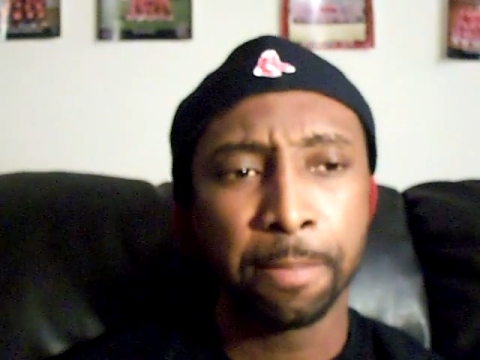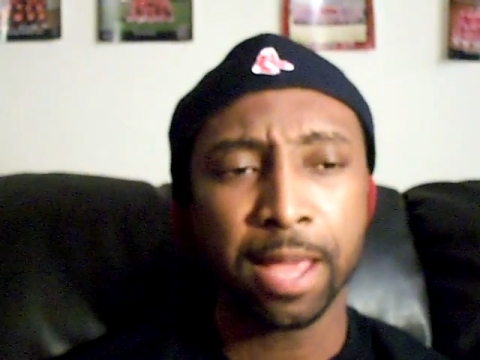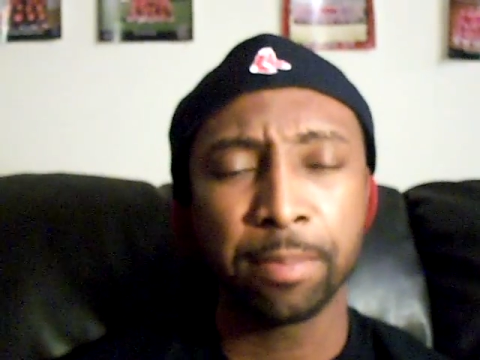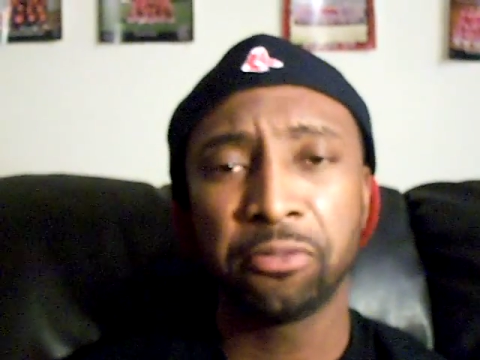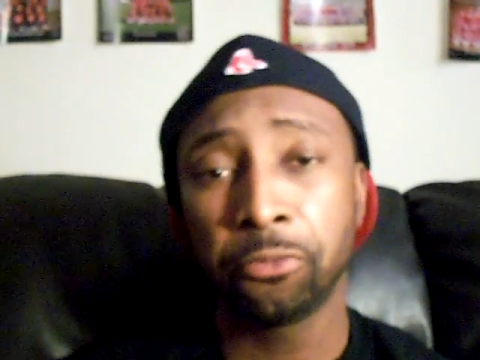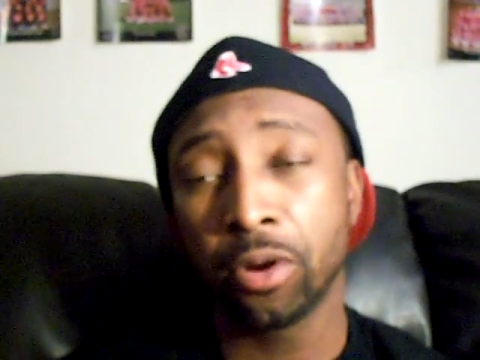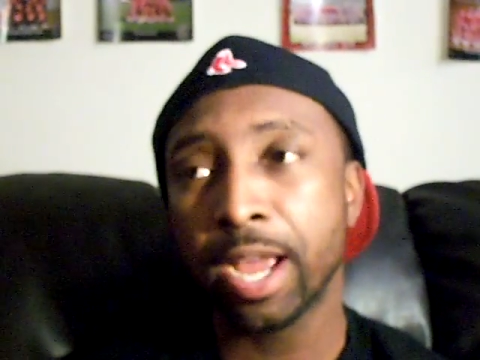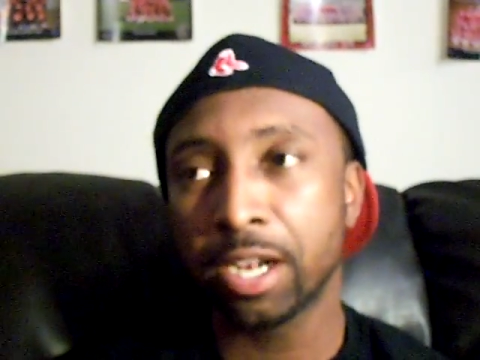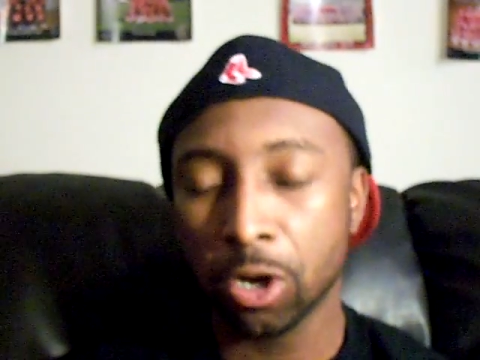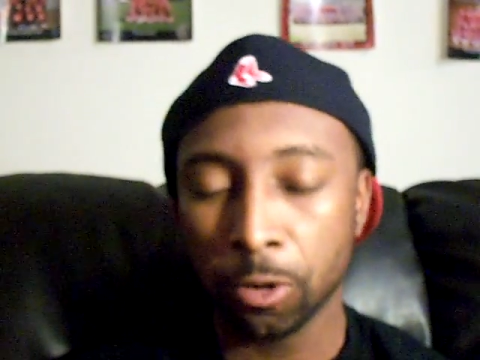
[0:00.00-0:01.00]
like before
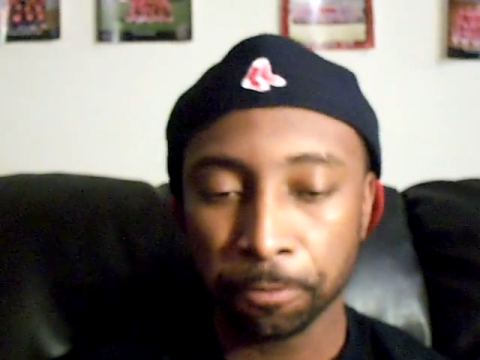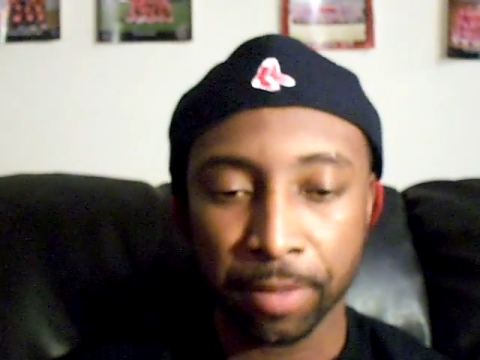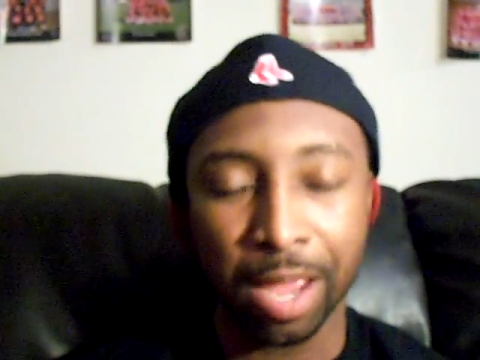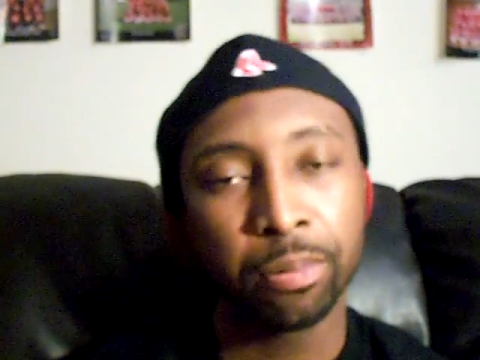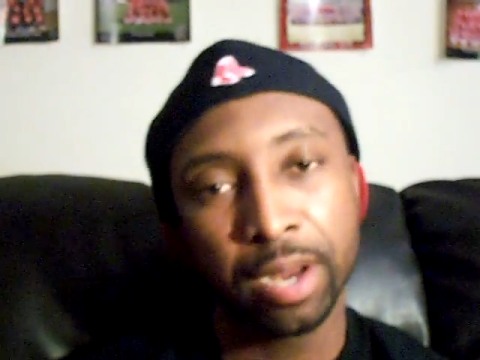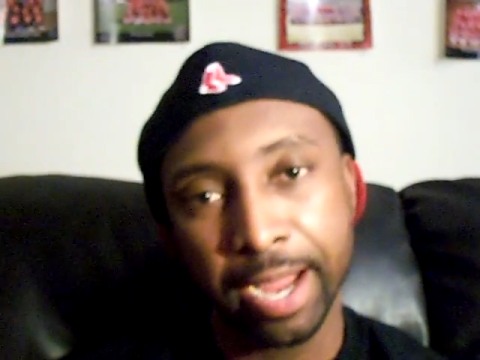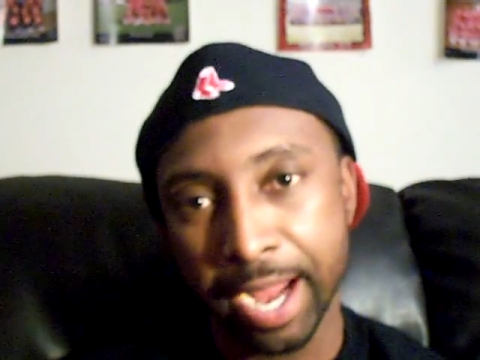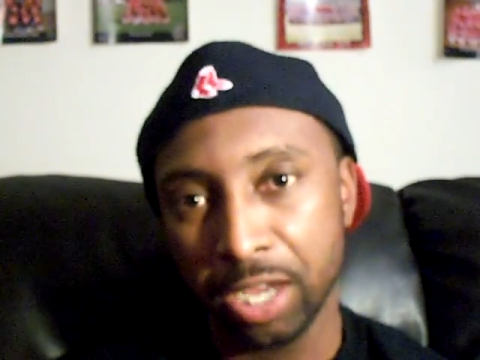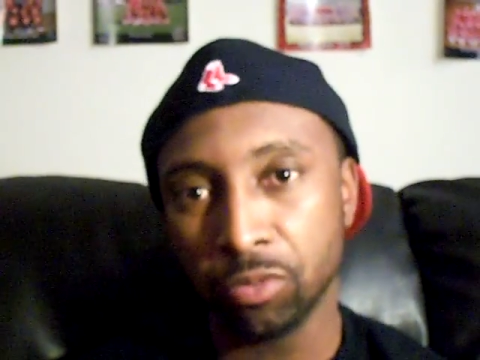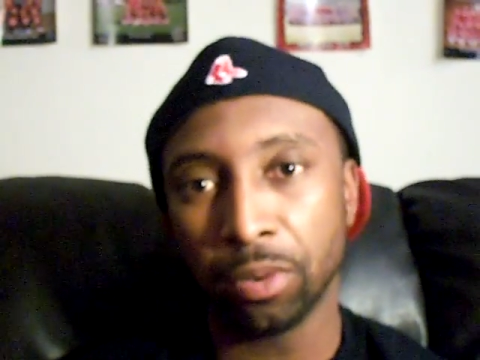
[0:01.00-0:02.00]
that though, I
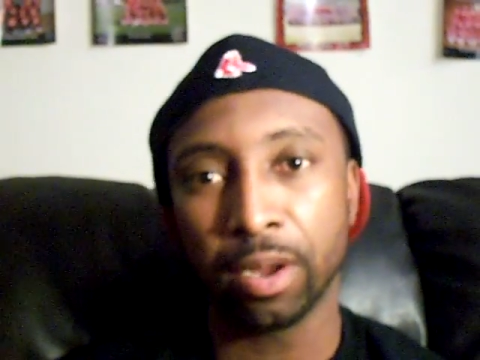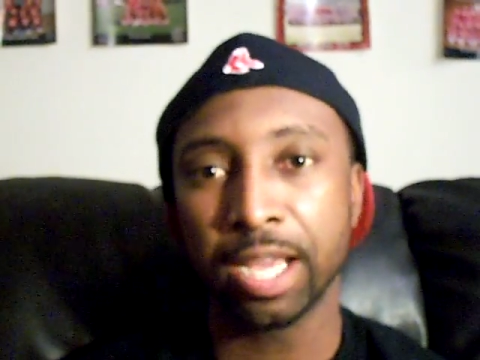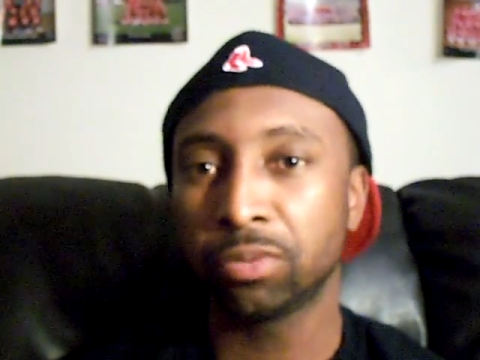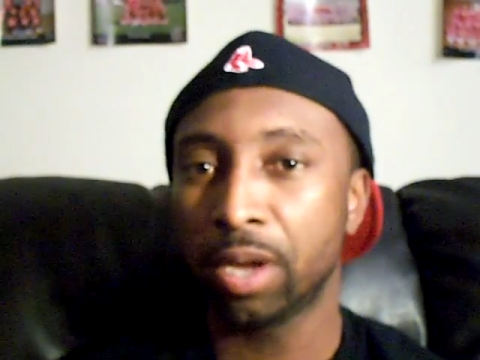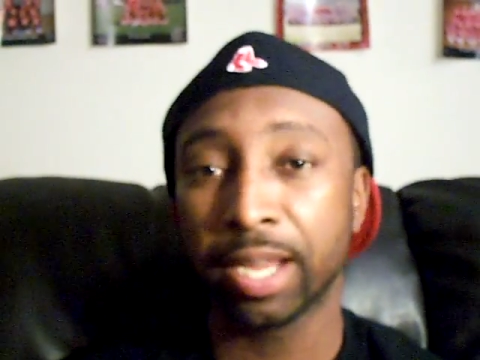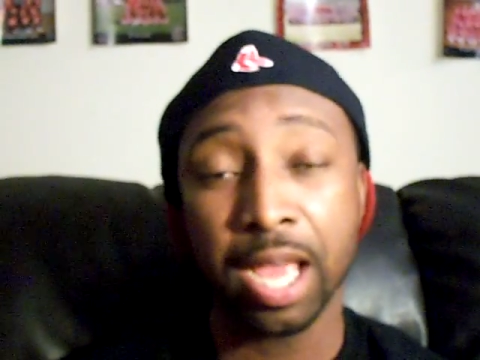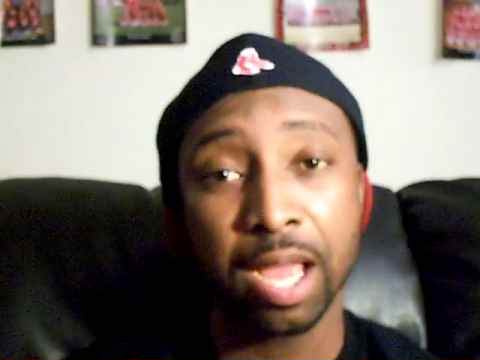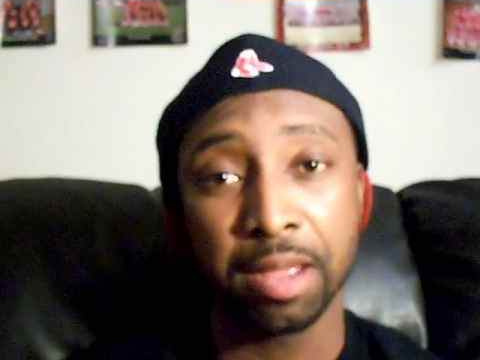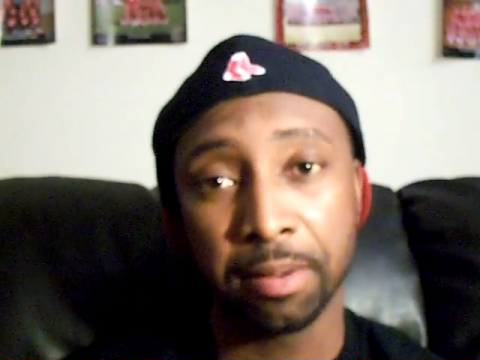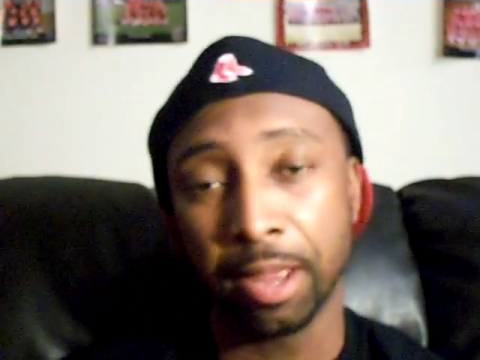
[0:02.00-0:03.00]
played AAU ball. That's where I
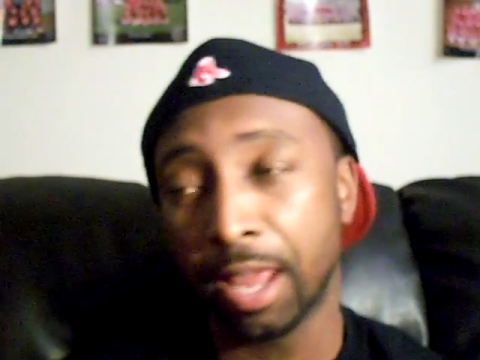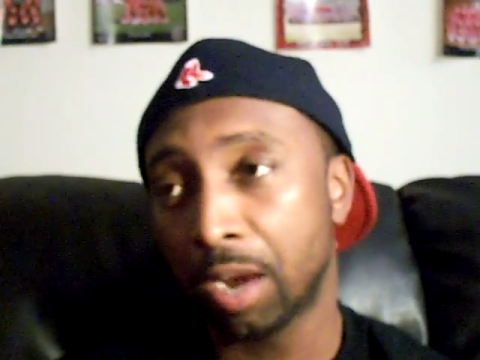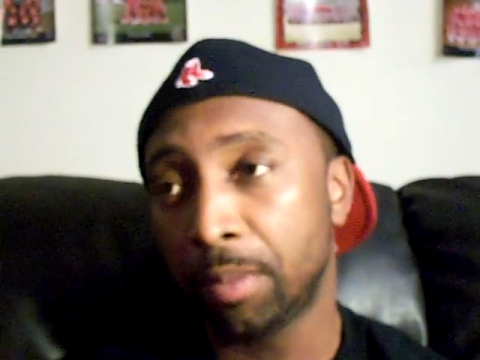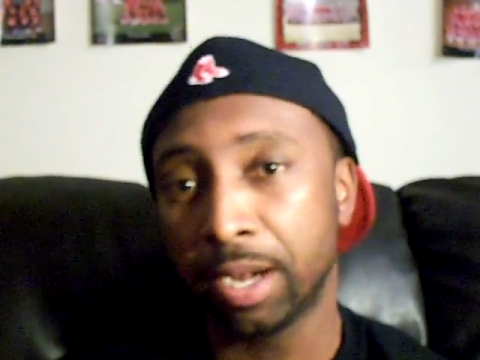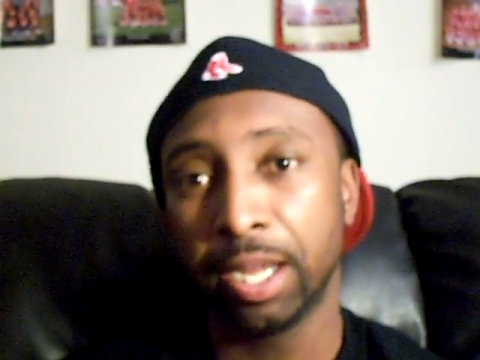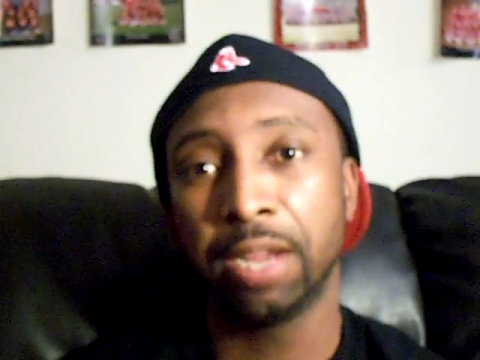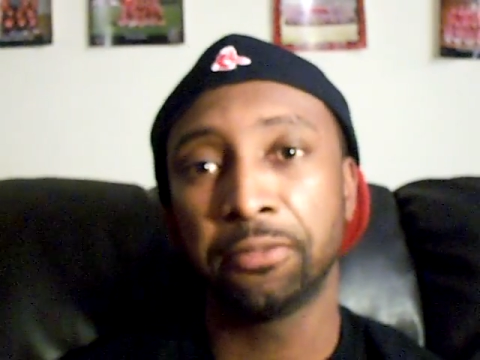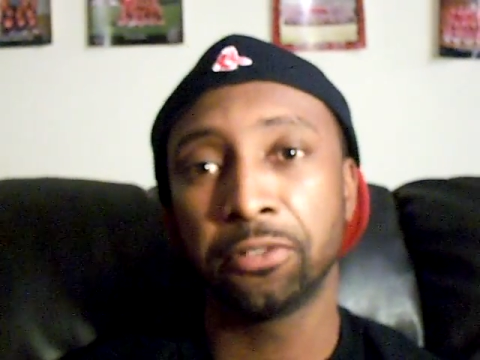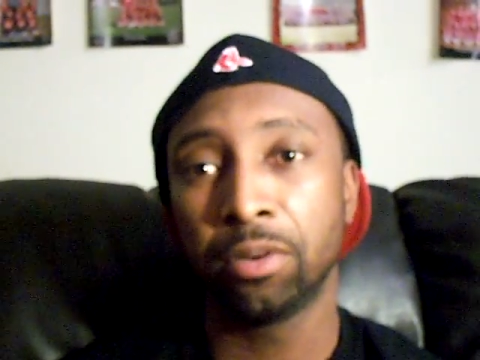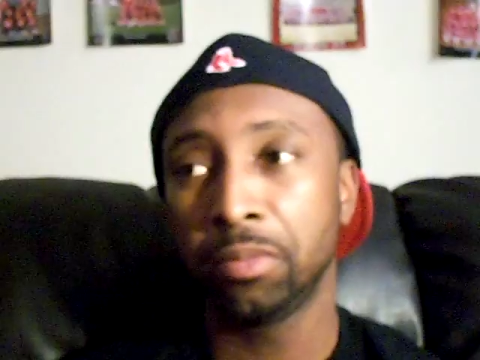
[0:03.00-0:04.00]
got a lot of my name
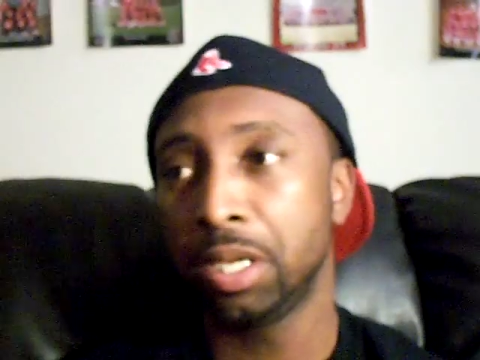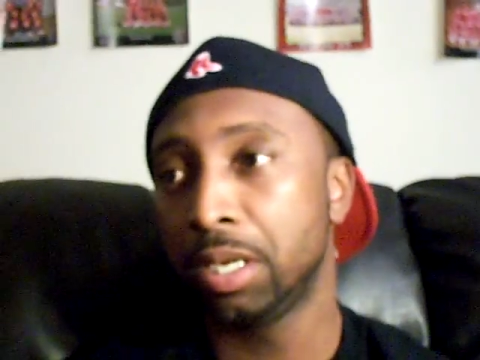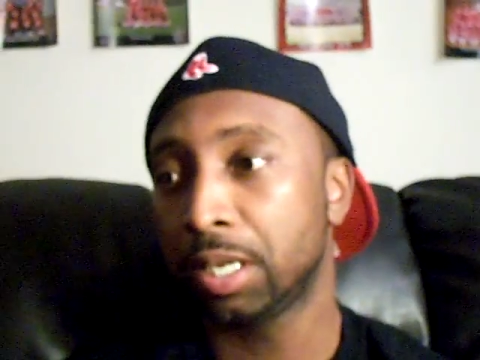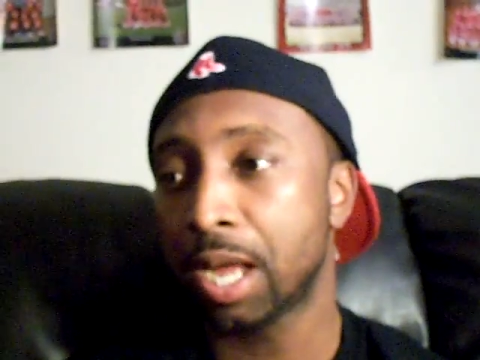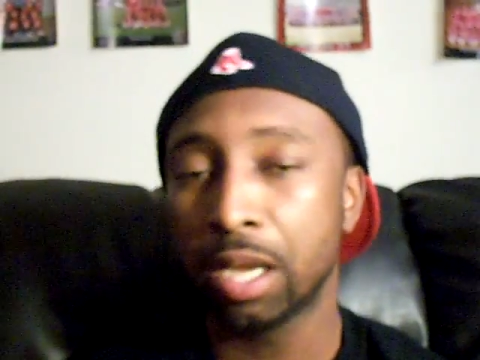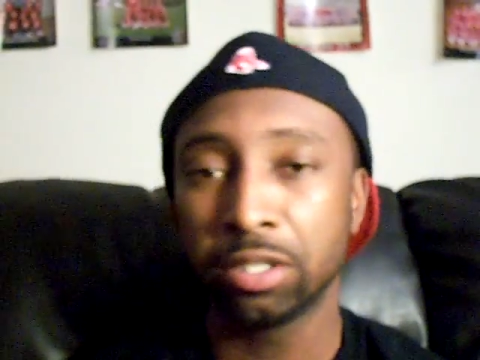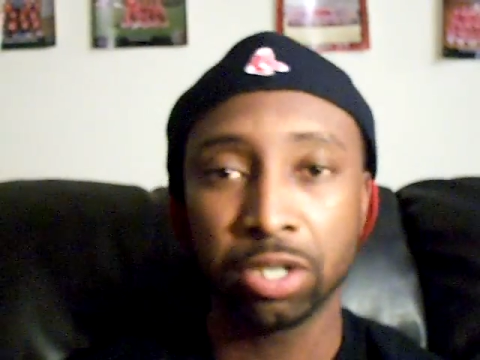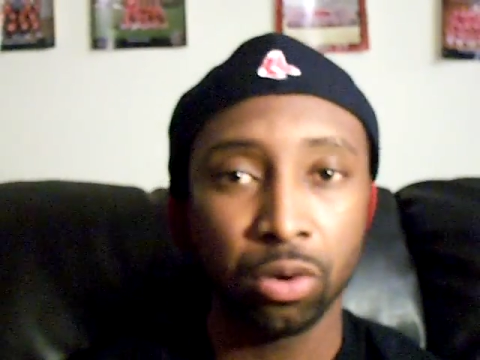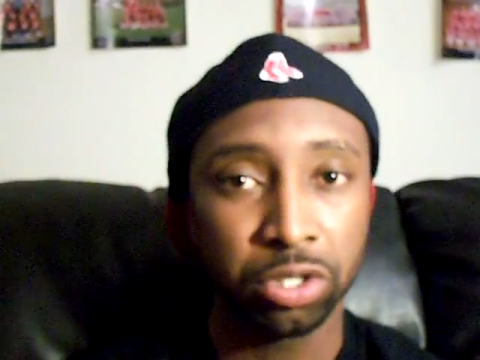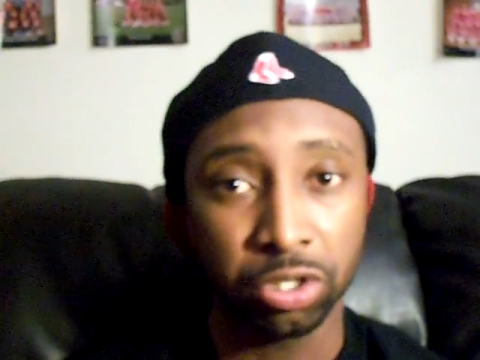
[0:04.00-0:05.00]
from, and college
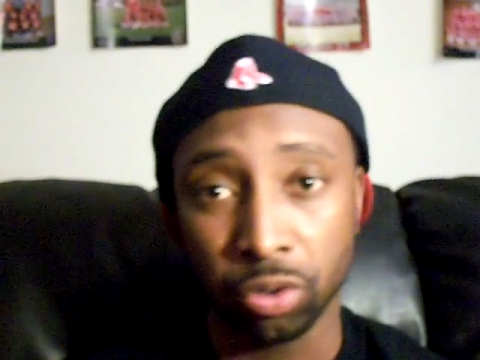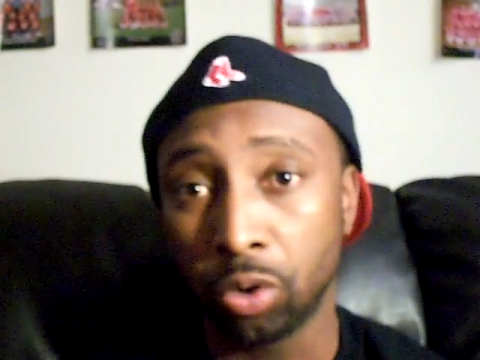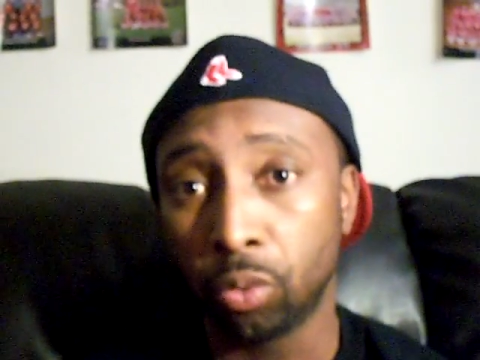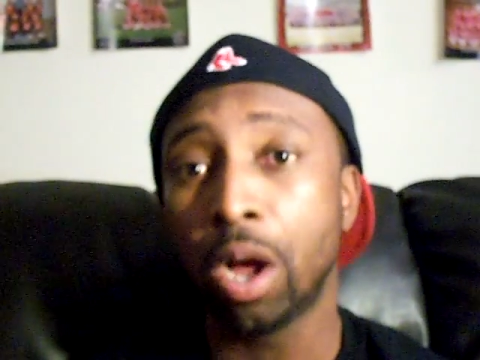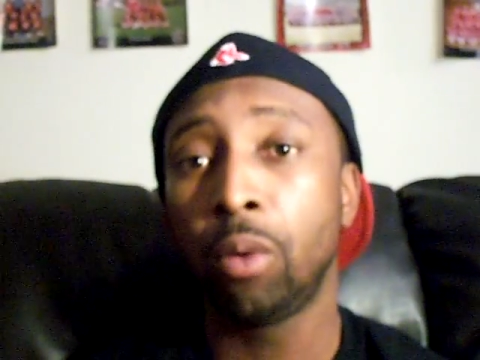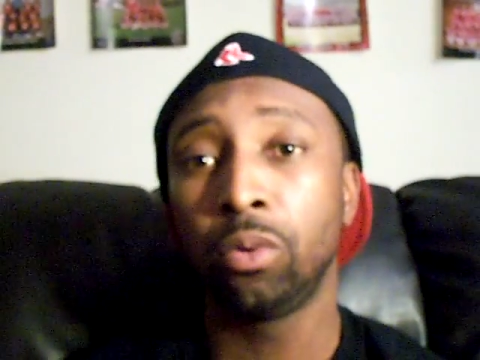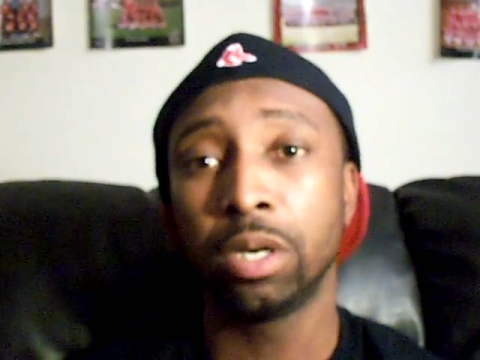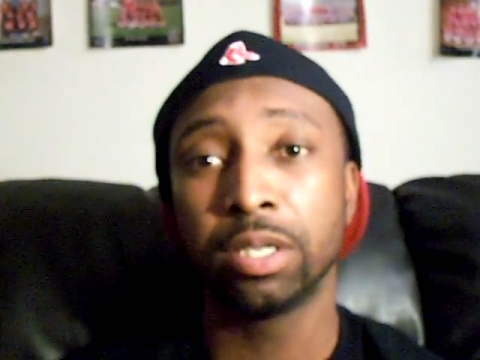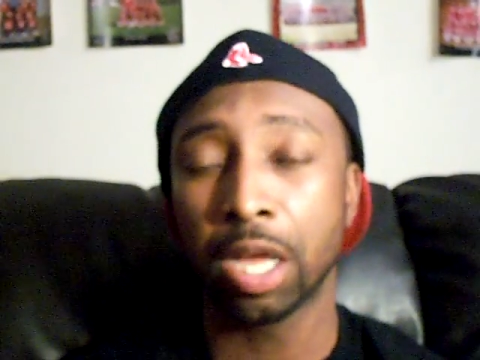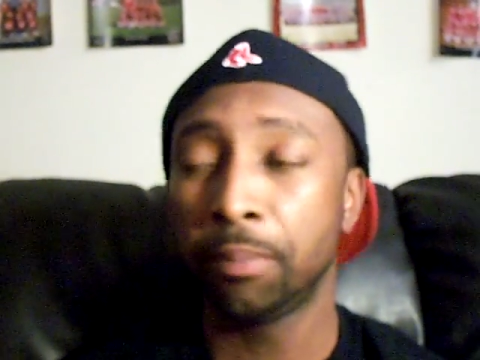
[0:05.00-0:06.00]
coaches knowing who I was.